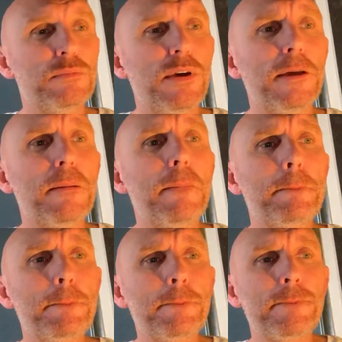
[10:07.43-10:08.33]
But
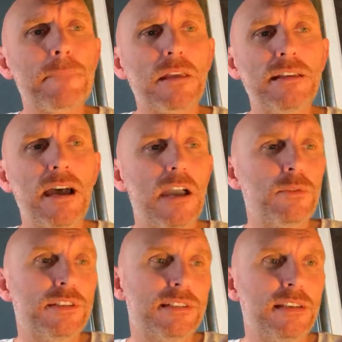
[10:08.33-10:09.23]
yeah, I
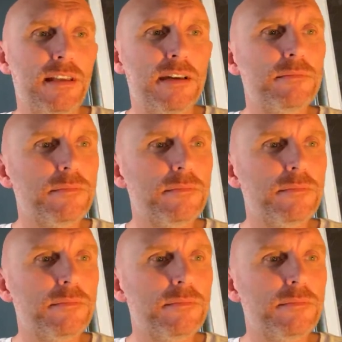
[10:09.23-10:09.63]
would say that.